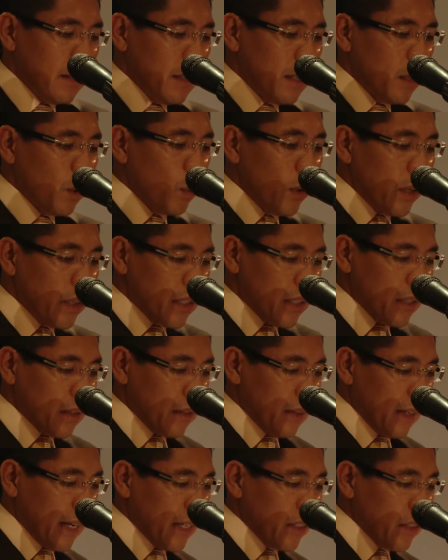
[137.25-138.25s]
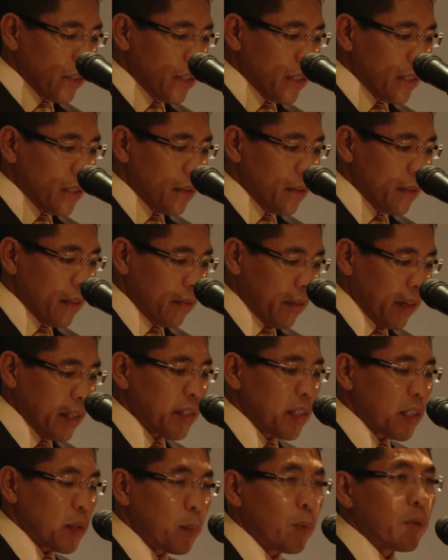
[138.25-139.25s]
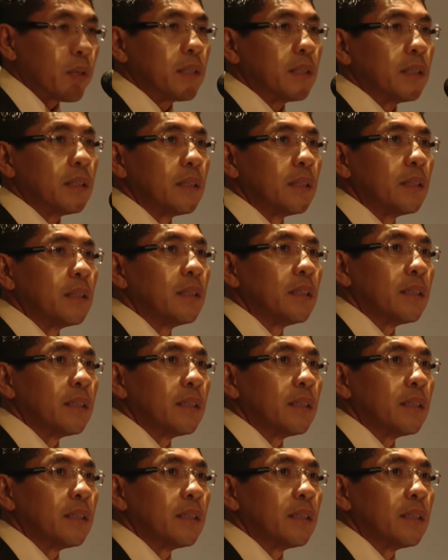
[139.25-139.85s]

the world's largest rice exporter,